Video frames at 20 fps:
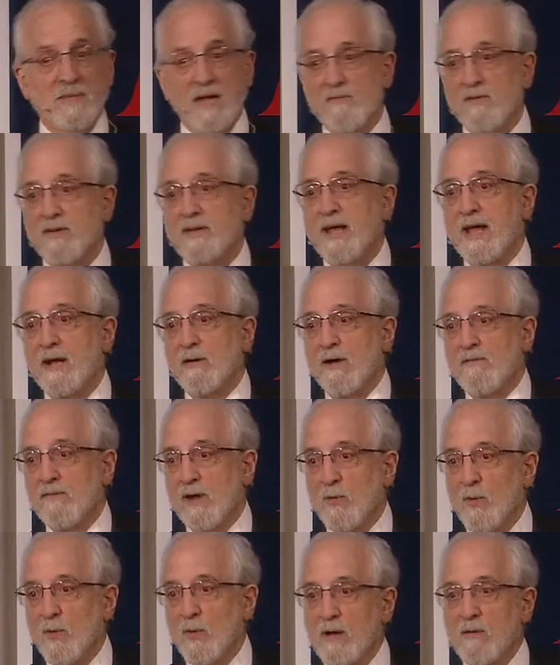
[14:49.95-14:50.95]
every day or
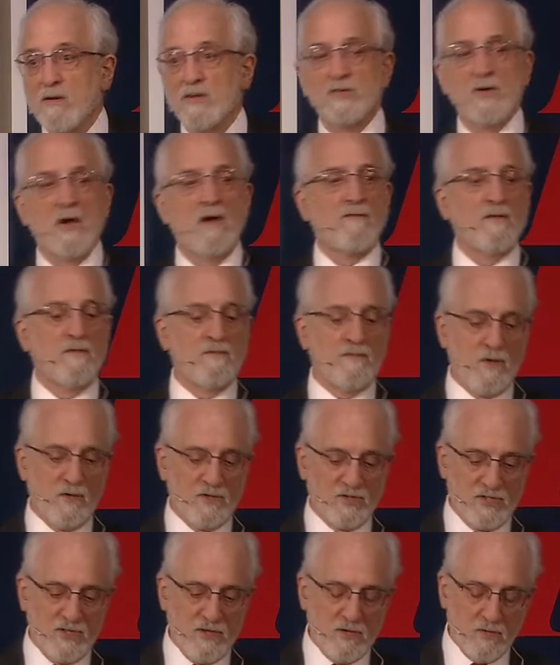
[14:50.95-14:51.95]
every week, or as often
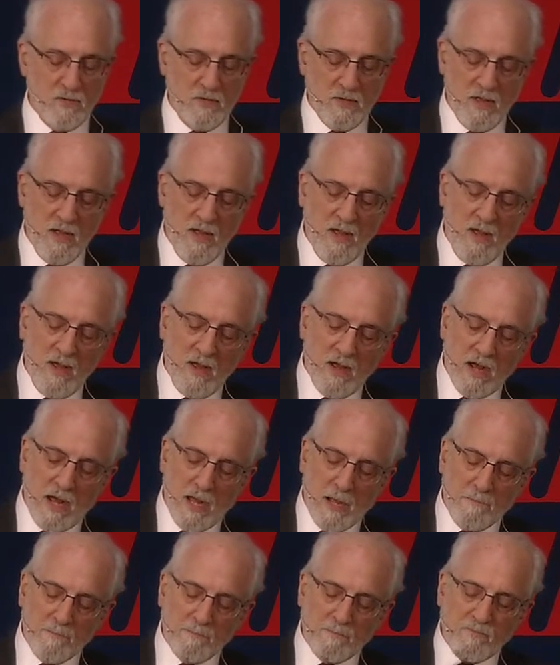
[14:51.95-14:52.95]
folks do.
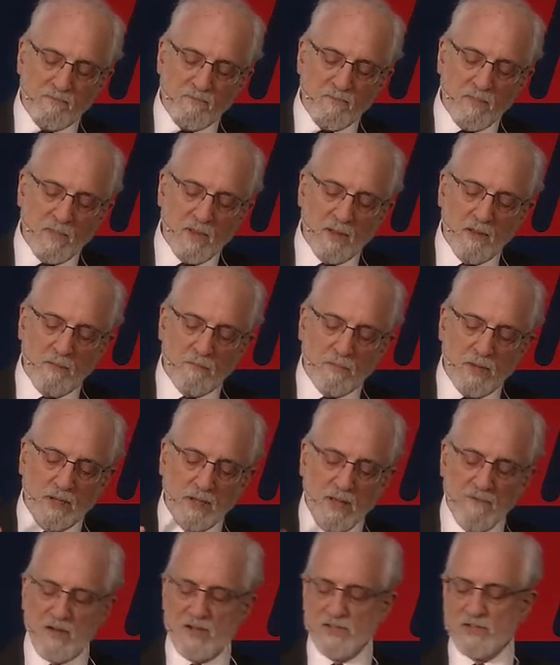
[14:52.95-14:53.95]
But
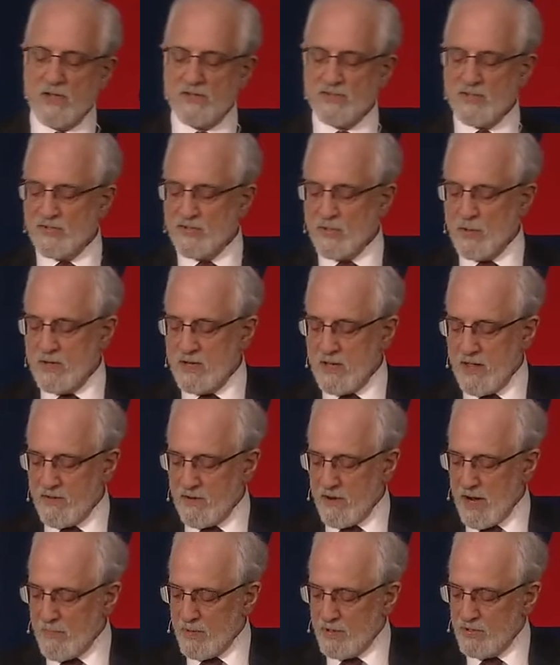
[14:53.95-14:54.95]
Levi's also saw
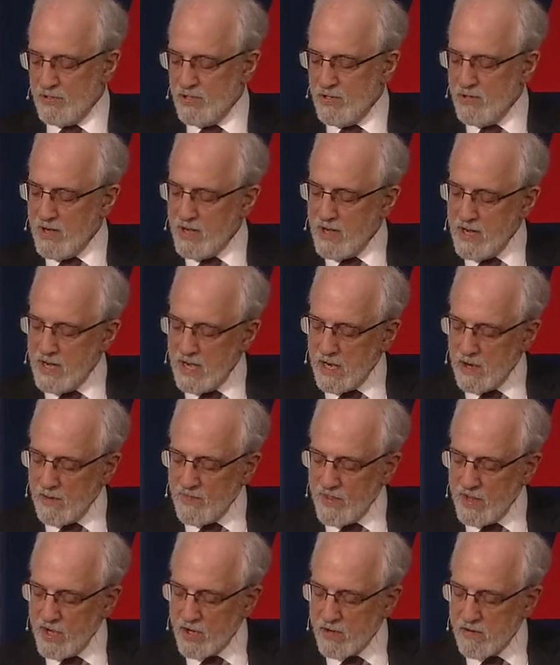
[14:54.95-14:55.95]
another opportunity here,
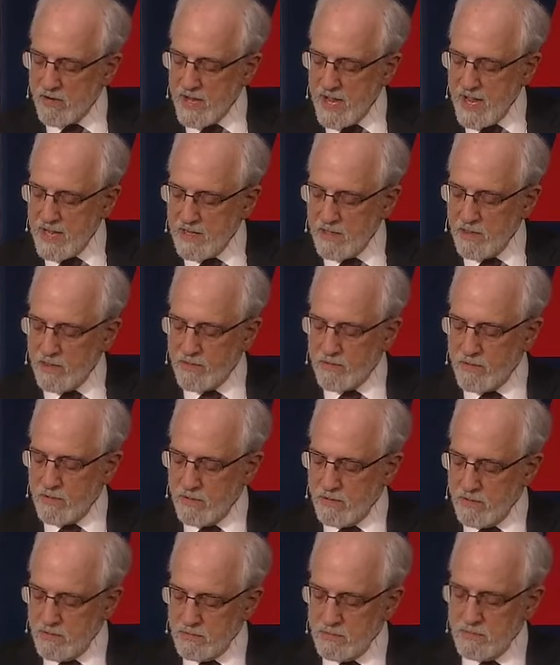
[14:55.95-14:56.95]
and they created,
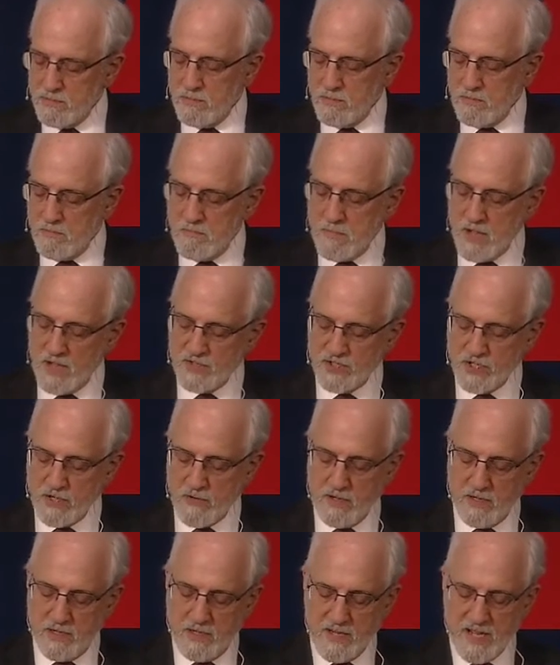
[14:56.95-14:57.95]
through
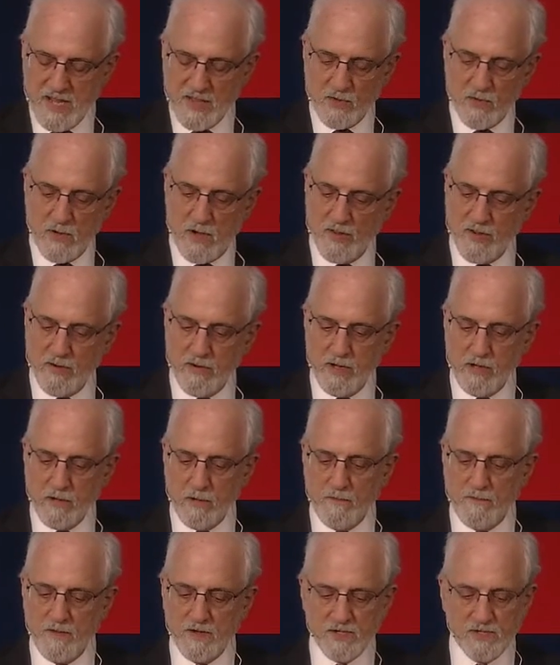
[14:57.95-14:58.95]
mustering together all their
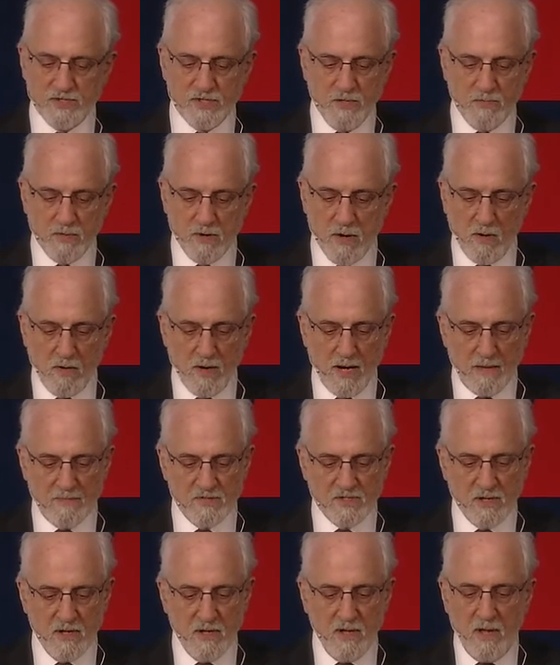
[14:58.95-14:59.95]
eco-efficiency
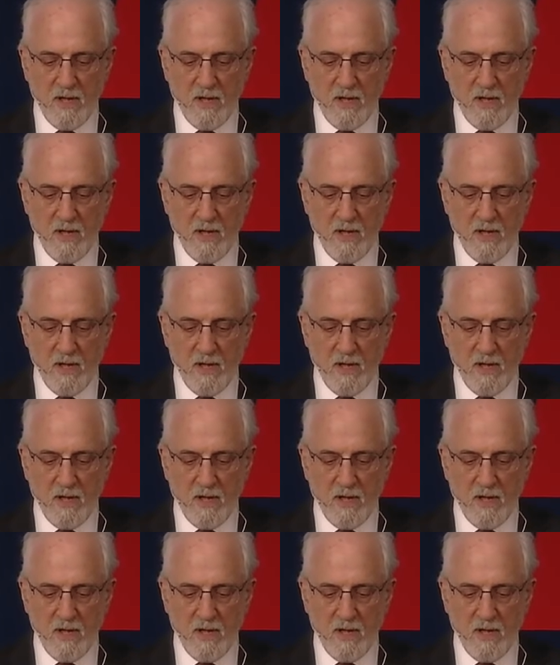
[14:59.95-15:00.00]
programs,